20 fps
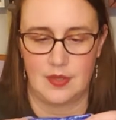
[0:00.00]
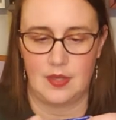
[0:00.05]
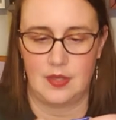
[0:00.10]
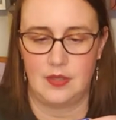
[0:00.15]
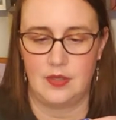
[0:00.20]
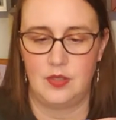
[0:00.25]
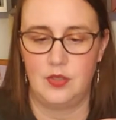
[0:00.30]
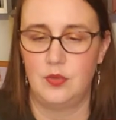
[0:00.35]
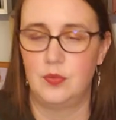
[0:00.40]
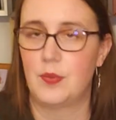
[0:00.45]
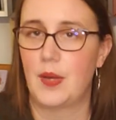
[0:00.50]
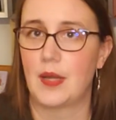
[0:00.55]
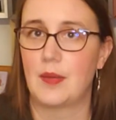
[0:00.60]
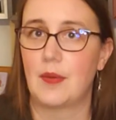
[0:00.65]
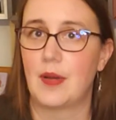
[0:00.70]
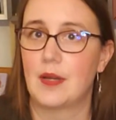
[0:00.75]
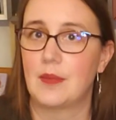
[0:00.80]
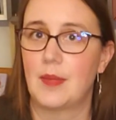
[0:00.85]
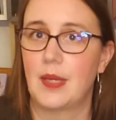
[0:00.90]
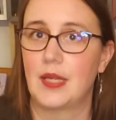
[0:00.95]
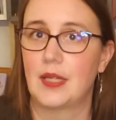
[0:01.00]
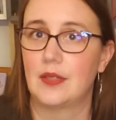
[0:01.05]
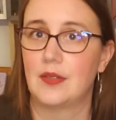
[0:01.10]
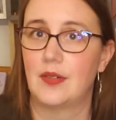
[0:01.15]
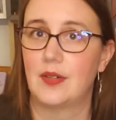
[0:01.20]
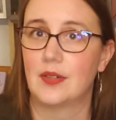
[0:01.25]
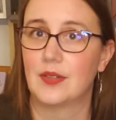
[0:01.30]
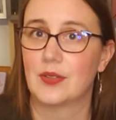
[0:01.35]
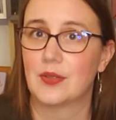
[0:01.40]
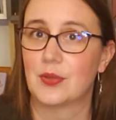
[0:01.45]
You might want to make it
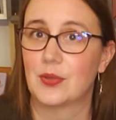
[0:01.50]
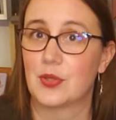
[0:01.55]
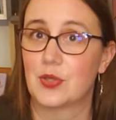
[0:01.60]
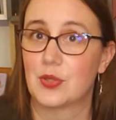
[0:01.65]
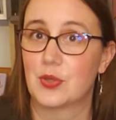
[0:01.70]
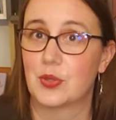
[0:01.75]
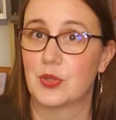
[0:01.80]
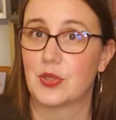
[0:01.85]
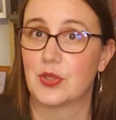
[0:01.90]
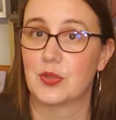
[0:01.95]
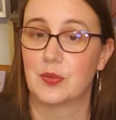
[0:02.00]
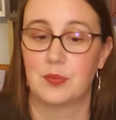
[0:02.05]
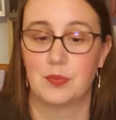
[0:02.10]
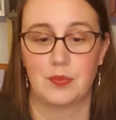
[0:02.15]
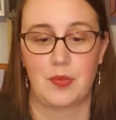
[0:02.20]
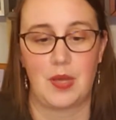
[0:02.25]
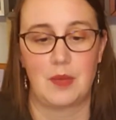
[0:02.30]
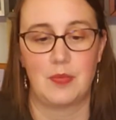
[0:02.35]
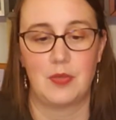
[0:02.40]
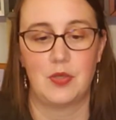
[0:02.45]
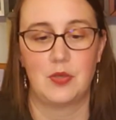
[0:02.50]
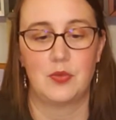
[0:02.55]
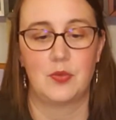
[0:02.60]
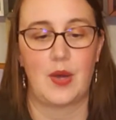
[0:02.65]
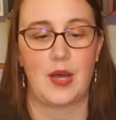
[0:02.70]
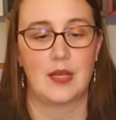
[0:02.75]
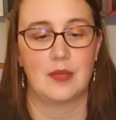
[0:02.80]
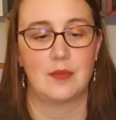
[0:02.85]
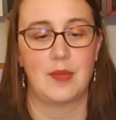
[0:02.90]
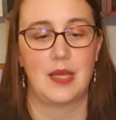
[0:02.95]
longer or shorter. Maybe you'd
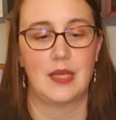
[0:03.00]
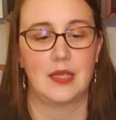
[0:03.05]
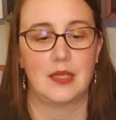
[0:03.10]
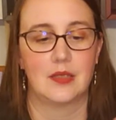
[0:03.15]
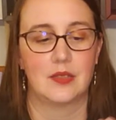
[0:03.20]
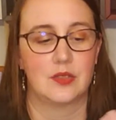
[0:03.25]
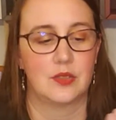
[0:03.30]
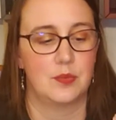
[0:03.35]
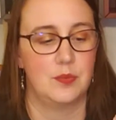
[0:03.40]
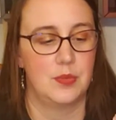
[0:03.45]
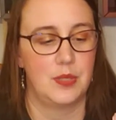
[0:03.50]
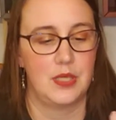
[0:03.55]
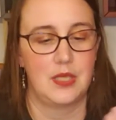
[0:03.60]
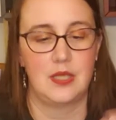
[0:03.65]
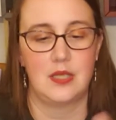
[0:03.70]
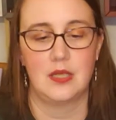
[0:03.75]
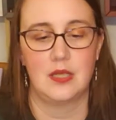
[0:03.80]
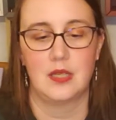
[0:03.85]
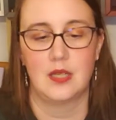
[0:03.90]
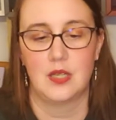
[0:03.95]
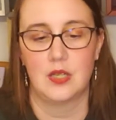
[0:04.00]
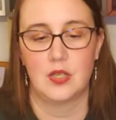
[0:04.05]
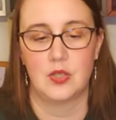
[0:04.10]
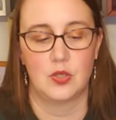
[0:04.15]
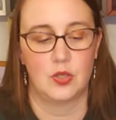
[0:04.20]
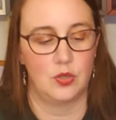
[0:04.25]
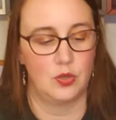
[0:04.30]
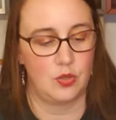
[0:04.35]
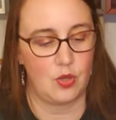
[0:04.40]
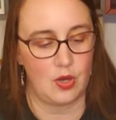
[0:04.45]
want to make it to be
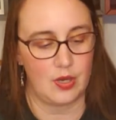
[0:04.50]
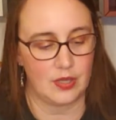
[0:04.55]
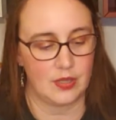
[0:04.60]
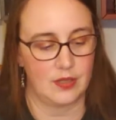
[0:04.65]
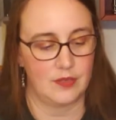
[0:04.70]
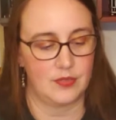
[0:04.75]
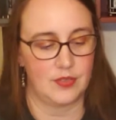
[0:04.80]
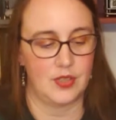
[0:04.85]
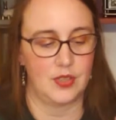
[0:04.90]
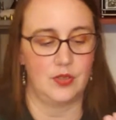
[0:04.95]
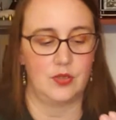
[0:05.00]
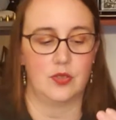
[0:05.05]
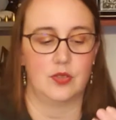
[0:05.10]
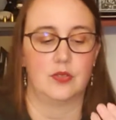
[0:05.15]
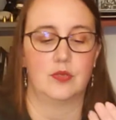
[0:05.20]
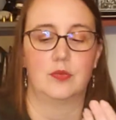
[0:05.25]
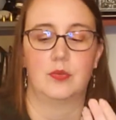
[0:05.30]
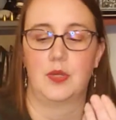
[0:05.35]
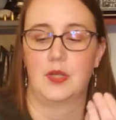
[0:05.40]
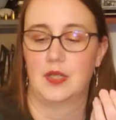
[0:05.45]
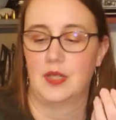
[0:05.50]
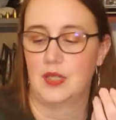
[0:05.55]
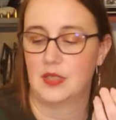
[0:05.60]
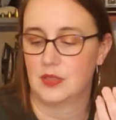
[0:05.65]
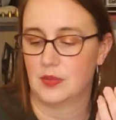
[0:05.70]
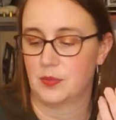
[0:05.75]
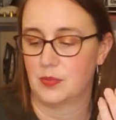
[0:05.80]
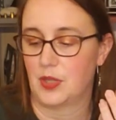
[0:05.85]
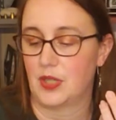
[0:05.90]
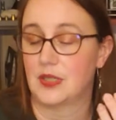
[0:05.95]
long enough that you could wear it as
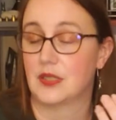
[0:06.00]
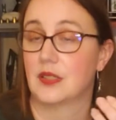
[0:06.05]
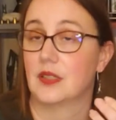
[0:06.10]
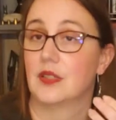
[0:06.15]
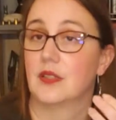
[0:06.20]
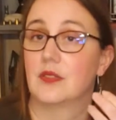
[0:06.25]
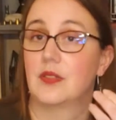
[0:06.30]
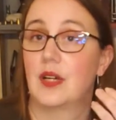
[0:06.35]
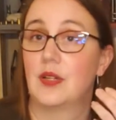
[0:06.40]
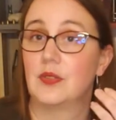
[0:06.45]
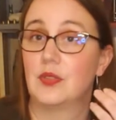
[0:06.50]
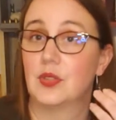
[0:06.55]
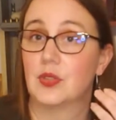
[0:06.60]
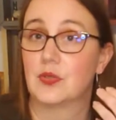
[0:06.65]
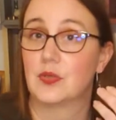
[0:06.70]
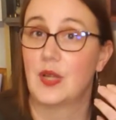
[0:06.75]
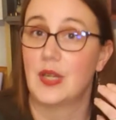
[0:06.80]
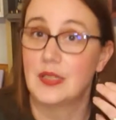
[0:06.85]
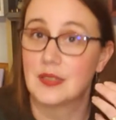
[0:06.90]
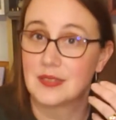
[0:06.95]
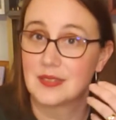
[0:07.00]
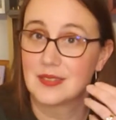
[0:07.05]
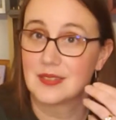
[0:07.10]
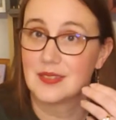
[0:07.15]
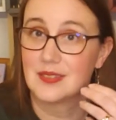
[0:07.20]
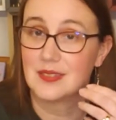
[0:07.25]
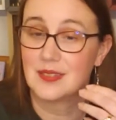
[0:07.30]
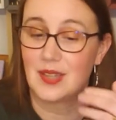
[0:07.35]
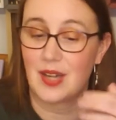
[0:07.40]
a bracelet around your wrist.